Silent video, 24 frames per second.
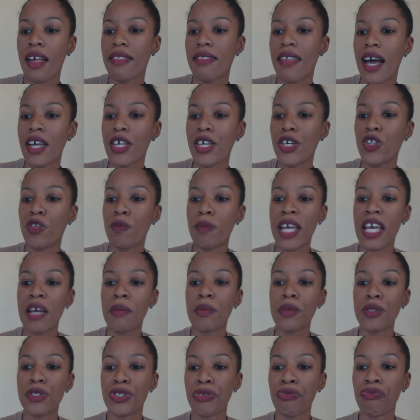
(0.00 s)
that you'll be
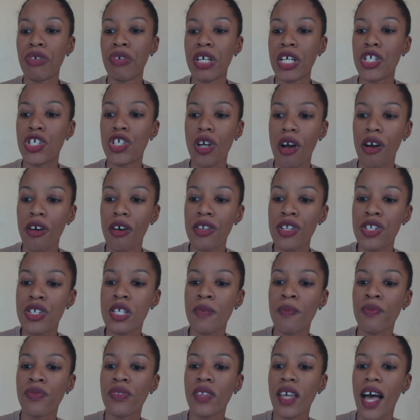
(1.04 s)
able to read
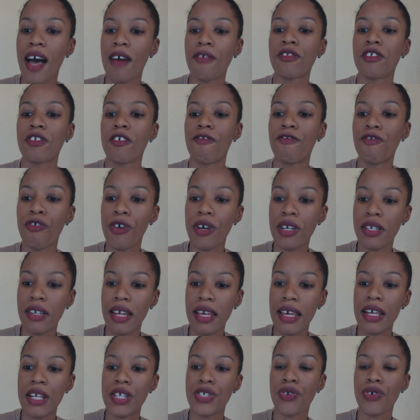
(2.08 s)
charts after 4
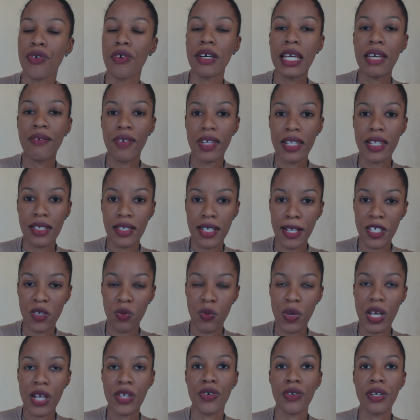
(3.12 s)
days or even 6
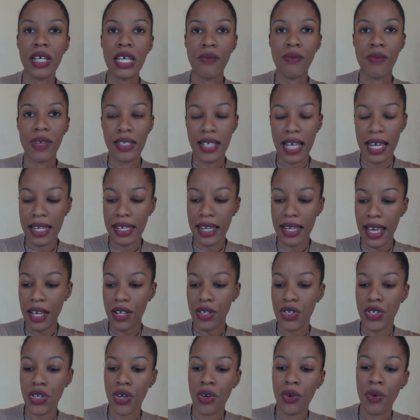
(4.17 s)
weeks or even 10
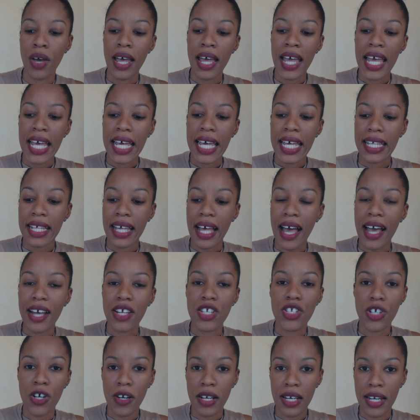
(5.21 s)
days. So I
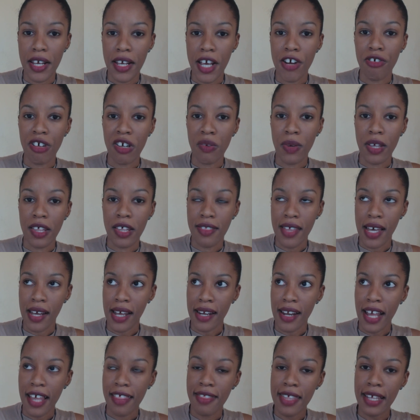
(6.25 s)
certainly agree with that.
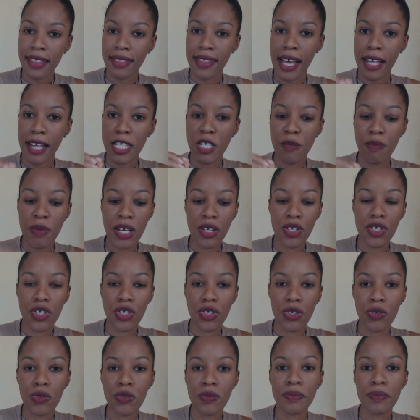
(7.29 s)
And I think that speaks
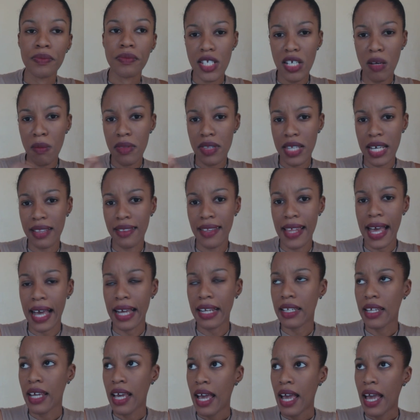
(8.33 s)
to something
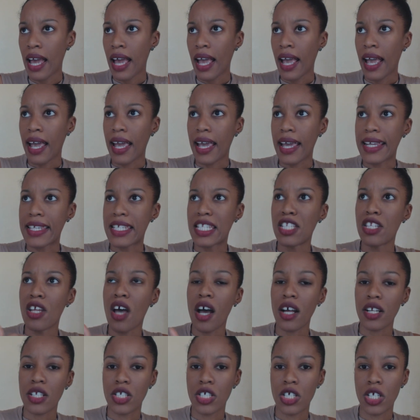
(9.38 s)
that is
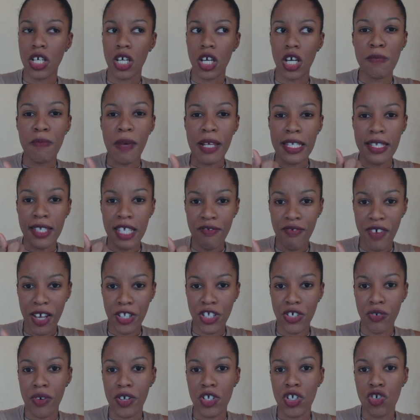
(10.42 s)
not
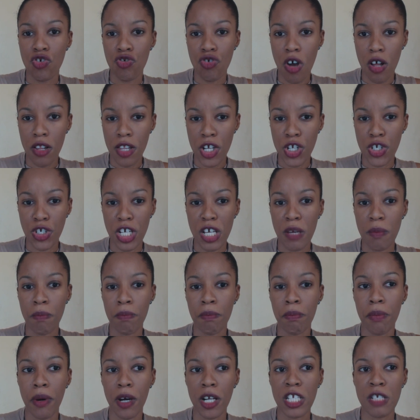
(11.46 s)
specific to
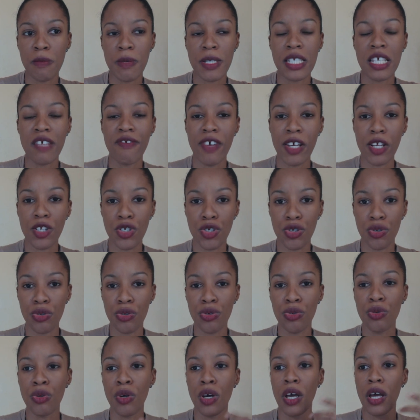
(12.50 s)
astrology, but specific
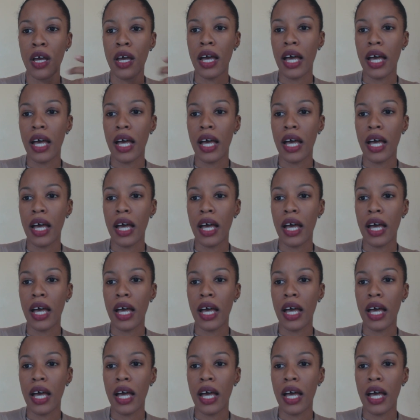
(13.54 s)
to